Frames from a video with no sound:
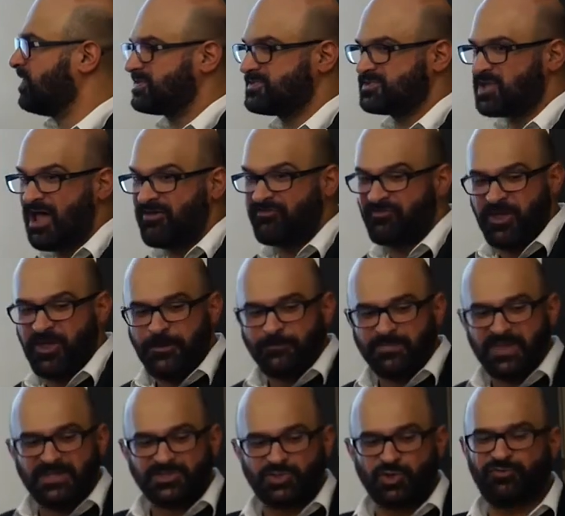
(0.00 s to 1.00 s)
good stuff.
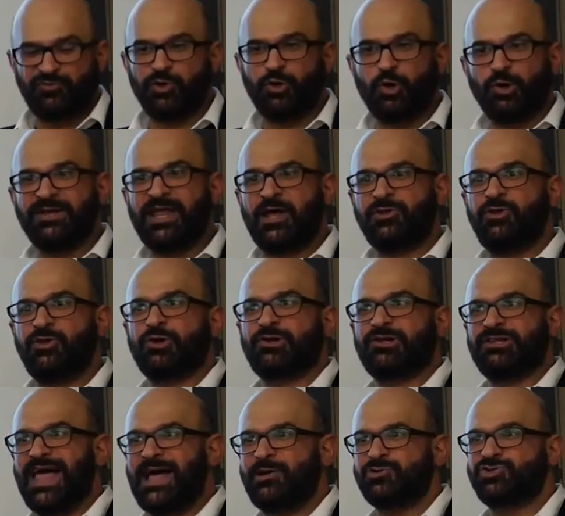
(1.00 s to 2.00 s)
So if you're going down your
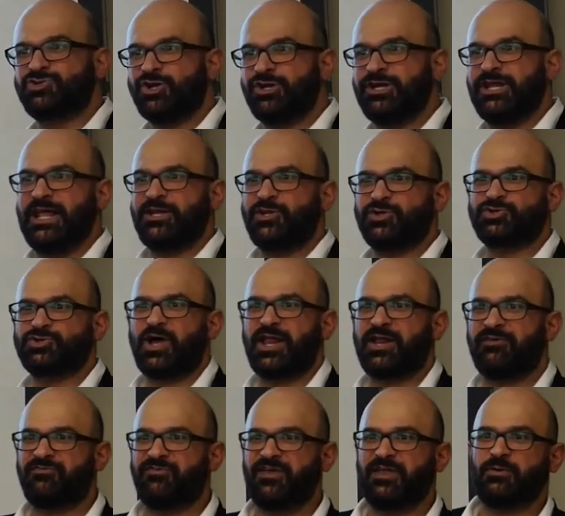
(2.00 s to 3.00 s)
cloud journey and you're trying
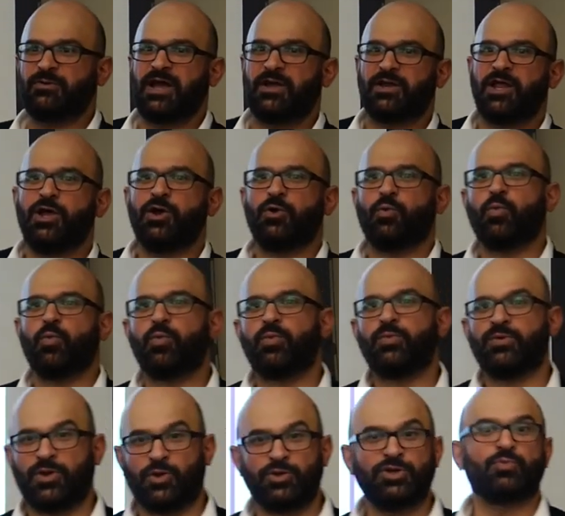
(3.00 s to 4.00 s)
to figure out,
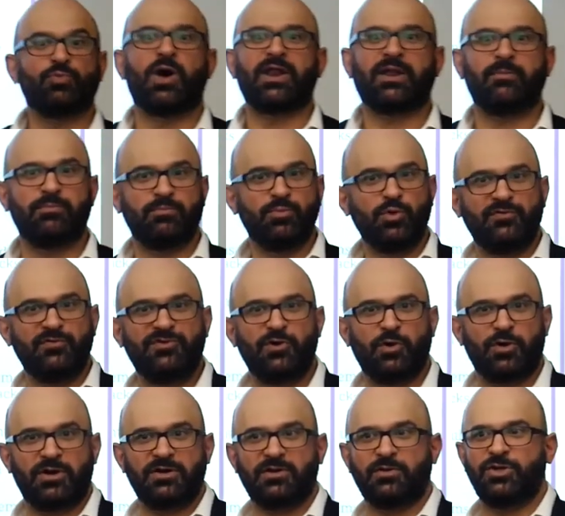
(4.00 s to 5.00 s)
you know, you want to move
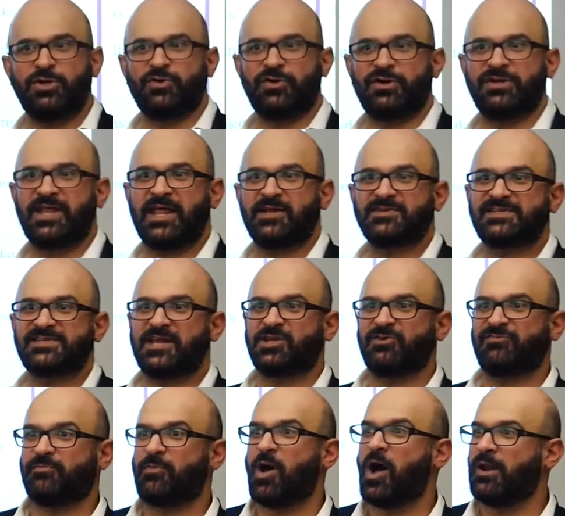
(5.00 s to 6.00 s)
your, your data
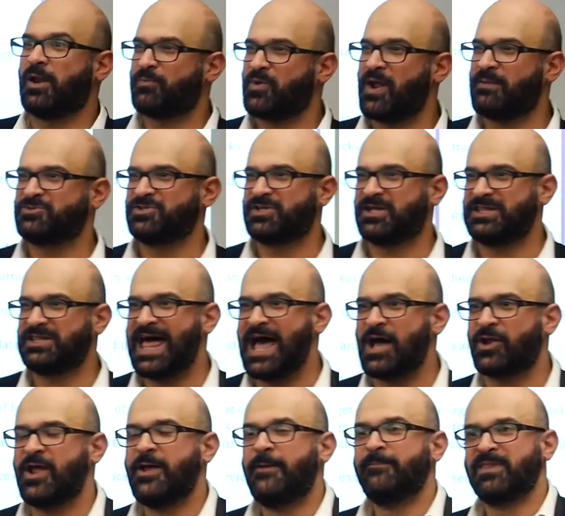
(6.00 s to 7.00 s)
center from on-prem to the
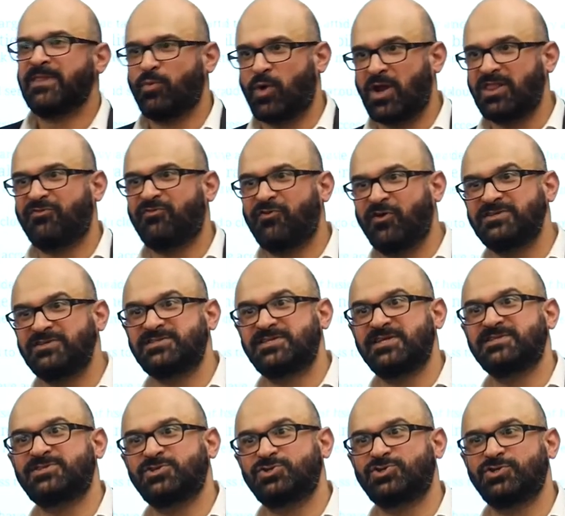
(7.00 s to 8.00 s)
cloud, one of the first
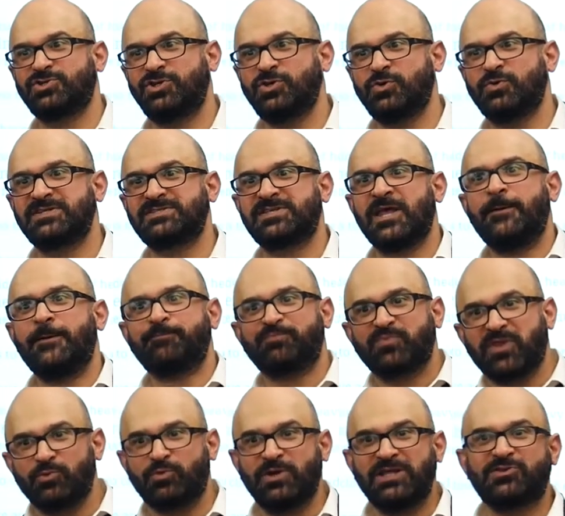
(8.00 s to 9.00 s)
things you should do is
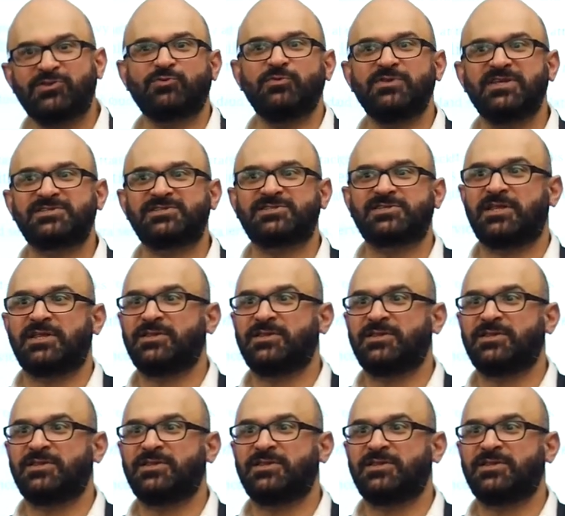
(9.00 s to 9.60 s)
read through this